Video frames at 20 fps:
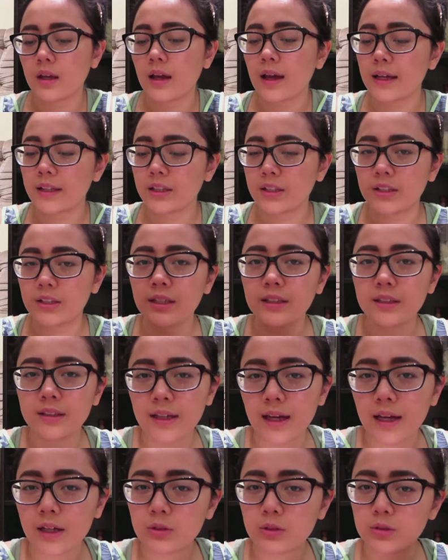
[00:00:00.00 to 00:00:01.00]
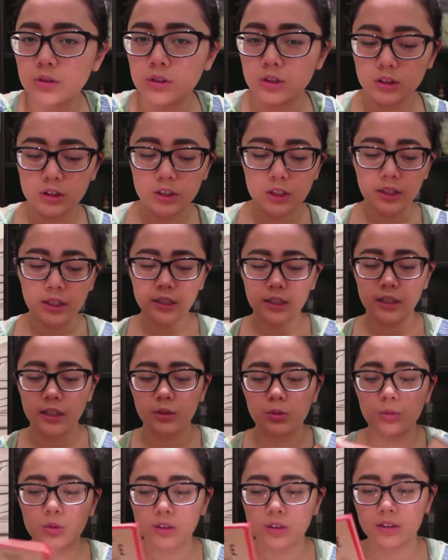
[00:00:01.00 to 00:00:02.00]
I think I will
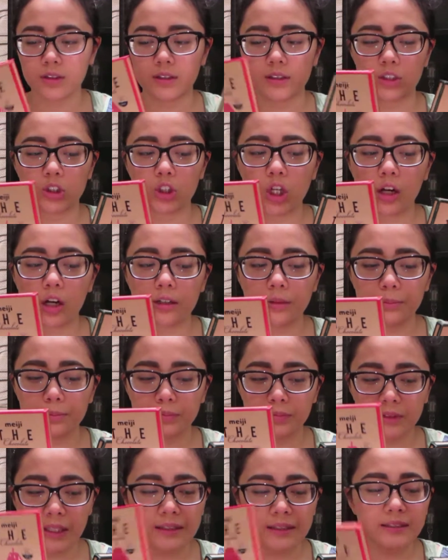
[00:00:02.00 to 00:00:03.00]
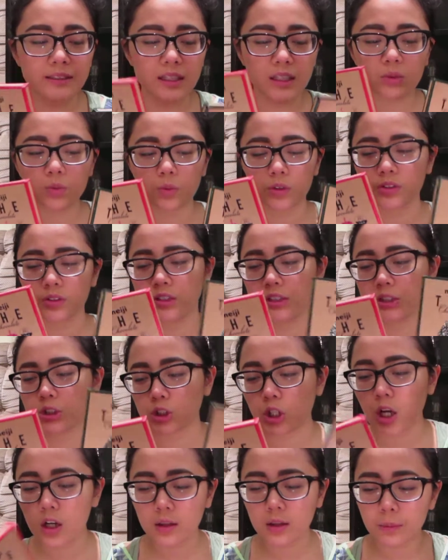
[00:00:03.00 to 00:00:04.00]
eat one of these taste test one of these
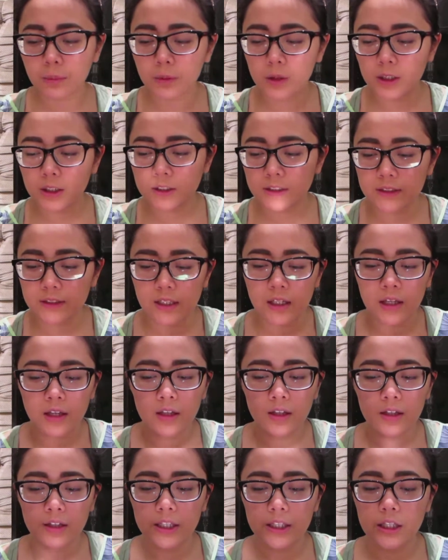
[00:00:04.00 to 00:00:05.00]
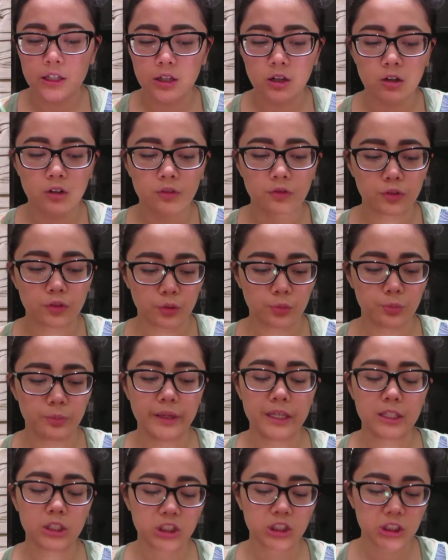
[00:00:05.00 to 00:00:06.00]
chocolate bars. They are from
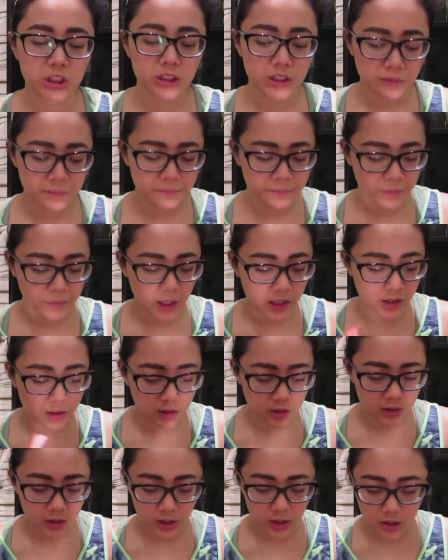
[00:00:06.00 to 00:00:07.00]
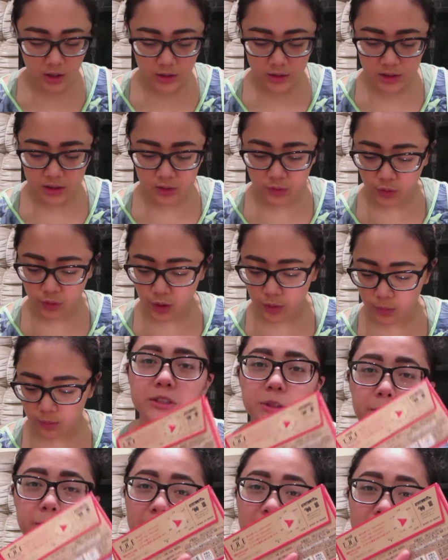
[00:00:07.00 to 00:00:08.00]
Meiji. I think they got this from
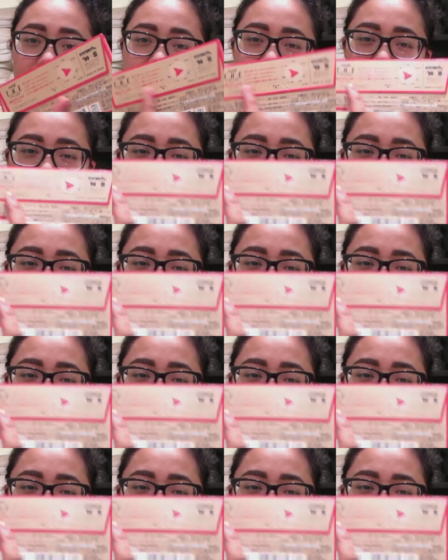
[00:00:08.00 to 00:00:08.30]
Japan.